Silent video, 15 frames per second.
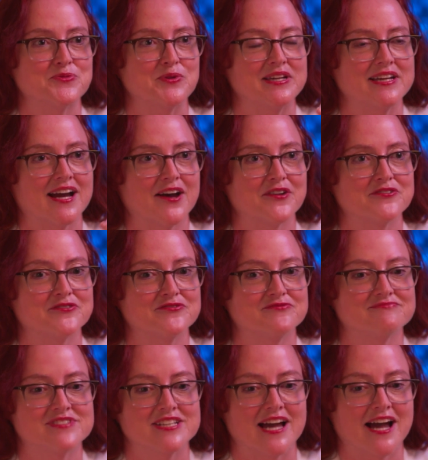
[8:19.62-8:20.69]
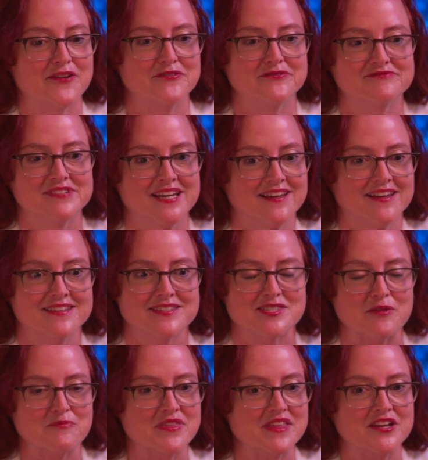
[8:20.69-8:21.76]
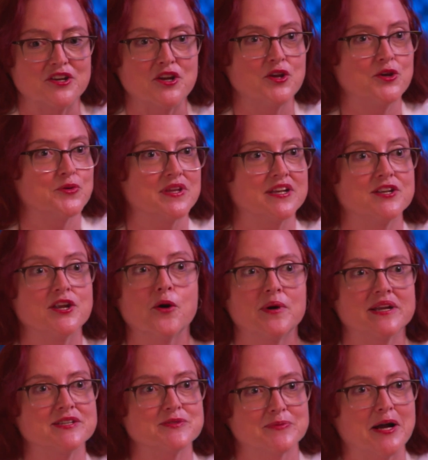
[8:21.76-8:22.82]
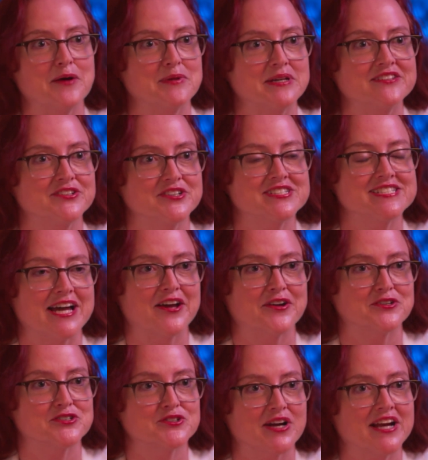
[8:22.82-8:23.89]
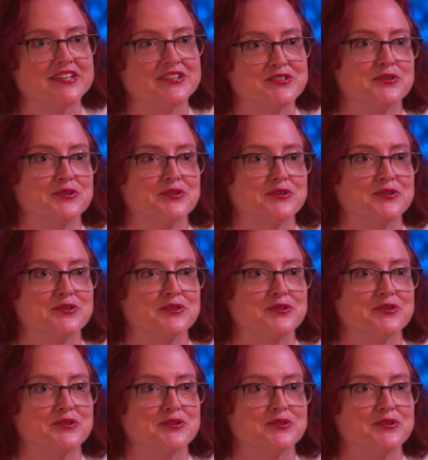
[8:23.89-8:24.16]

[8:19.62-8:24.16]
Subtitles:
we have to have something new that no one has probably looked at or tried to